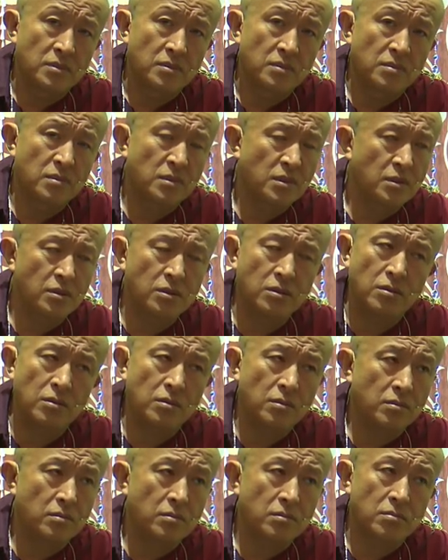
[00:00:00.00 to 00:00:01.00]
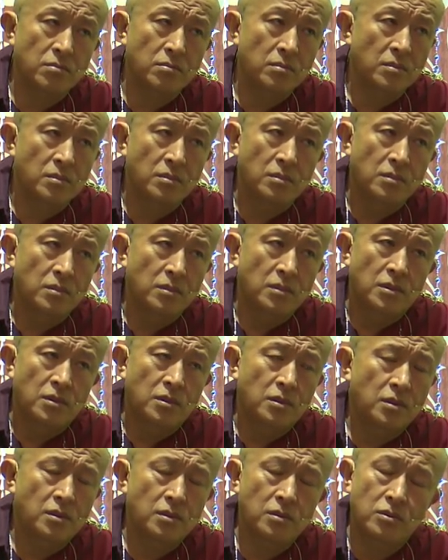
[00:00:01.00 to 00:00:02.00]
You know,
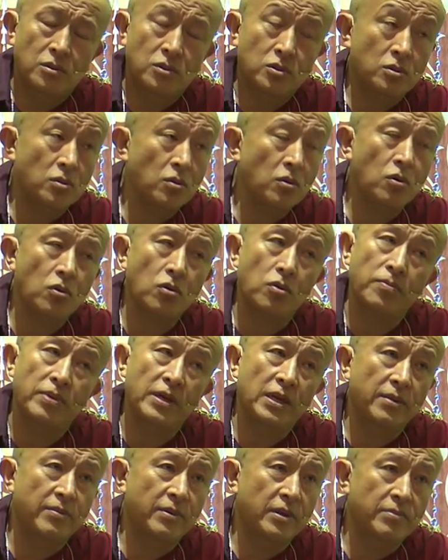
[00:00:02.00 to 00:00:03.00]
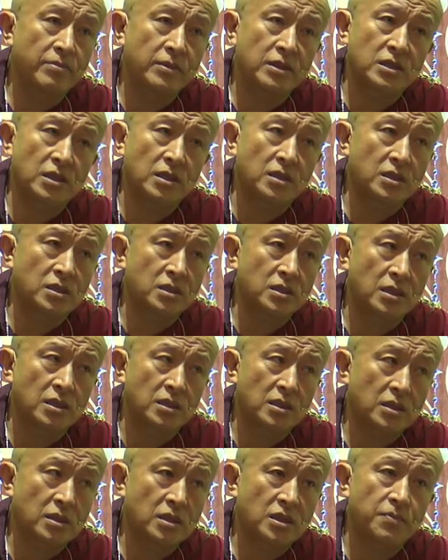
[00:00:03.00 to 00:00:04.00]
so many, many
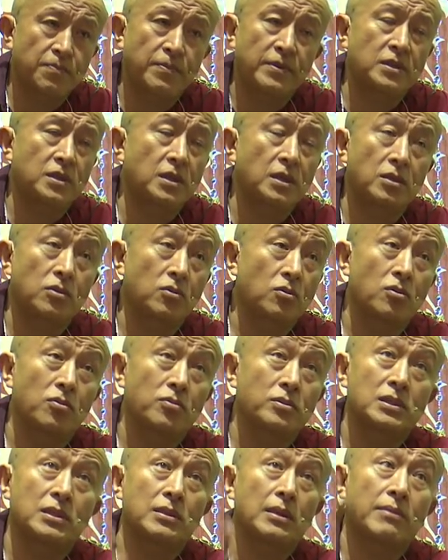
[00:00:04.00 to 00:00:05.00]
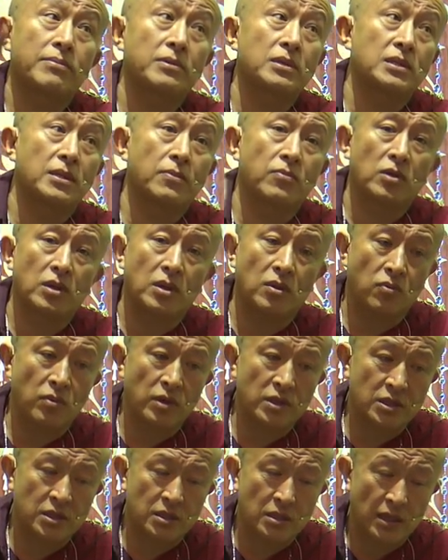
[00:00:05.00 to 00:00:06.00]
misunderstandings, especially, you know, every time when I
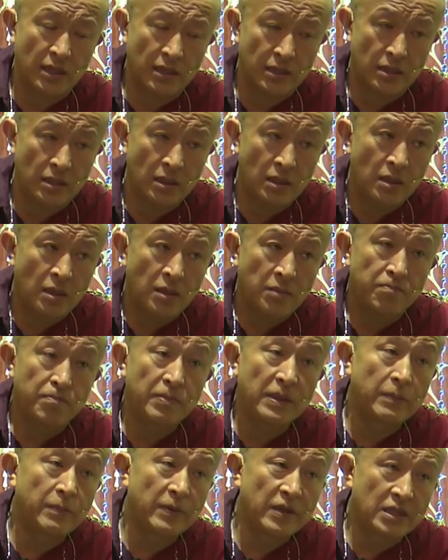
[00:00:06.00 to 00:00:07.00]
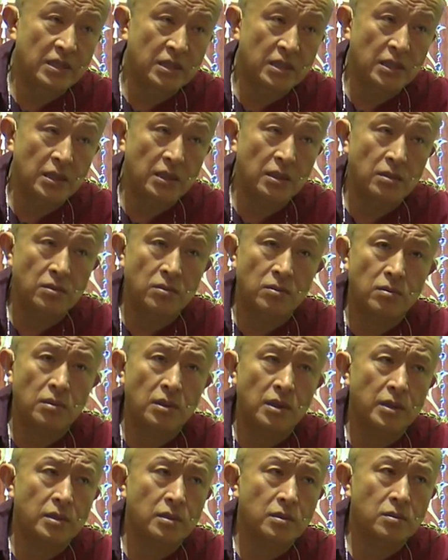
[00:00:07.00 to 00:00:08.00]
watch like BBC, you know,
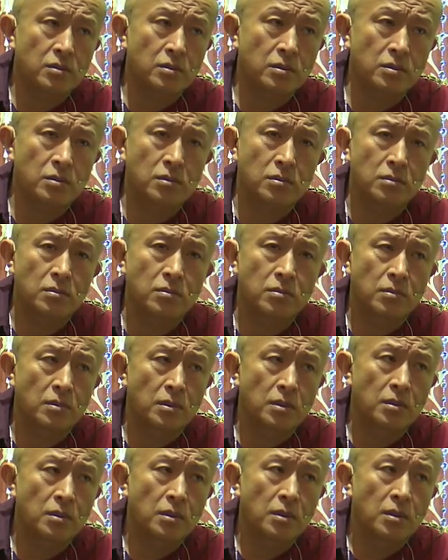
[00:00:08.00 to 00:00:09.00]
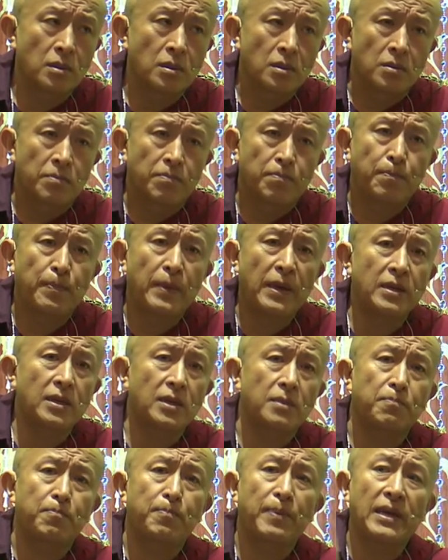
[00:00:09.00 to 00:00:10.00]
like
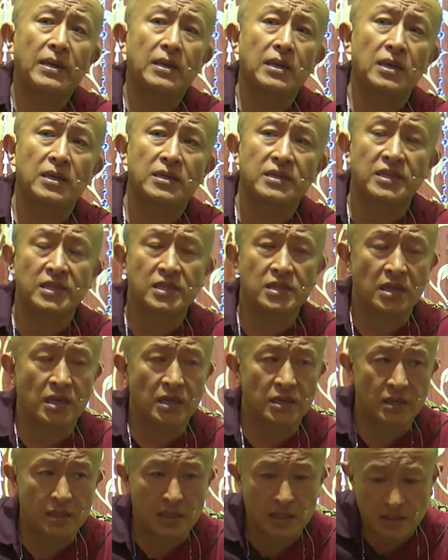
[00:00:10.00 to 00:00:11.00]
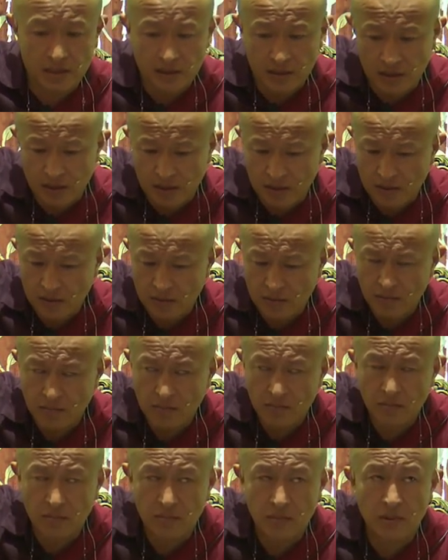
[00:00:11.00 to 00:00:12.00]
so panel discussions,
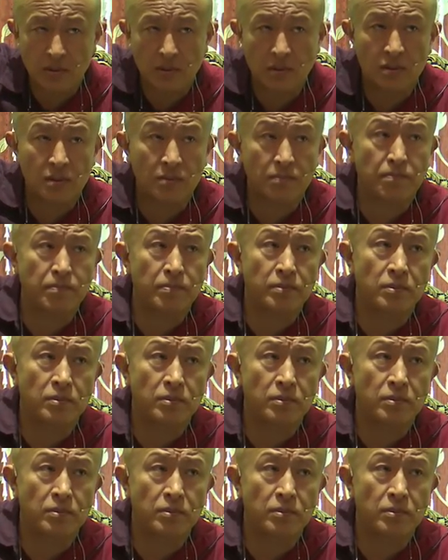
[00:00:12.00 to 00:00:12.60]
in the